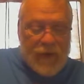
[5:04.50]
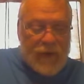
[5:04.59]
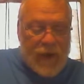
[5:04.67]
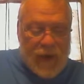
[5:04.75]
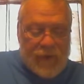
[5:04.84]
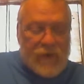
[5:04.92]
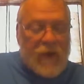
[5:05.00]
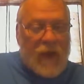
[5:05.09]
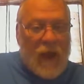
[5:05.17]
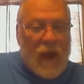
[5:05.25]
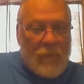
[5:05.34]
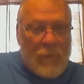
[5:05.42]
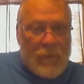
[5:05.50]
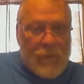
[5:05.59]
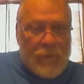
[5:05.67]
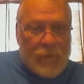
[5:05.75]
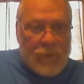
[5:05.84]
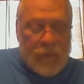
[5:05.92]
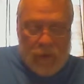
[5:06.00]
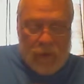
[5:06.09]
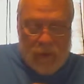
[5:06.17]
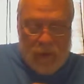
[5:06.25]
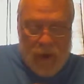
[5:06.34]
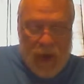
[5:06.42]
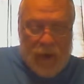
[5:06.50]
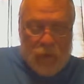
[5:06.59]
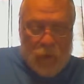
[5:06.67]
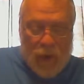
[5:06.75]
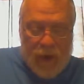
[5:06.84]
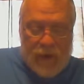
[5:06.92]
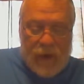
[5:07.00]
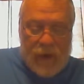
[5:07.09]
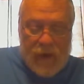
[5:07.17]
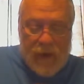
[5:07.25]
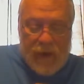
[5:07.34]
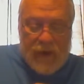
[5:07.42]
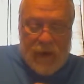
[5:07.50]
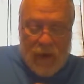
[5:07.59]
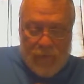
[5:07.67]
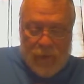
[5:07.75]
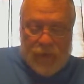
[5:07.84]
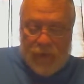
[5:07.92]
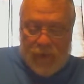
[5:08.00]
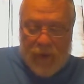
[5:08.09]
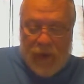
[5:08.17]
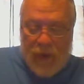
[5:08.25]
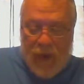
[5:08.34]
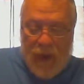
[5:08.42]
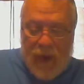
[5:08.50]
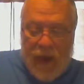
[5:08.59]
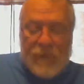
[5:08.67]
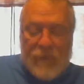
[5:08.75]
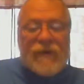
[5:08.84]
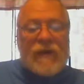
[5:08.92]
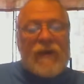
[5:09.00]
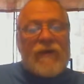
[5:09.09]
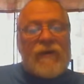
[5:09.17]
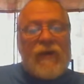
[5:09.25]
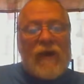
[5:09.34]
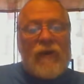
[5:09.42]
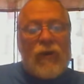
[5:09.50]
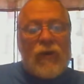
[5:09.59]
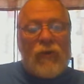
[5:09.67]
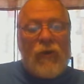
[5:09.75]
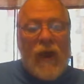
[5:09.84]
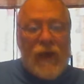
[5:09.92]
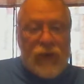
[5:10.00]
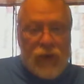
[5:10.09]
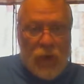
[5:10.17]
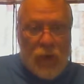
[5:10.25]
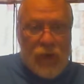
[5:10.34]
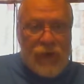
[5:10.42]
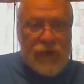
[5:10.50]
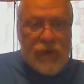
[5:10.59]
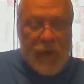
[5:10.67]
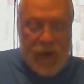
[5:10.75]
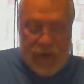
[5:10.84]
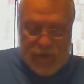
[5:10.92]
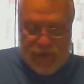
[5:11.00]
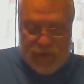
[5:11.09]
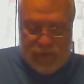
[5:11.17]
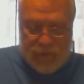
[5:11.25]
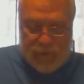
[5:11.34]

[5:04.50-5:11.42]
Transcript: yet come. And when he cometh, he must continue a short space.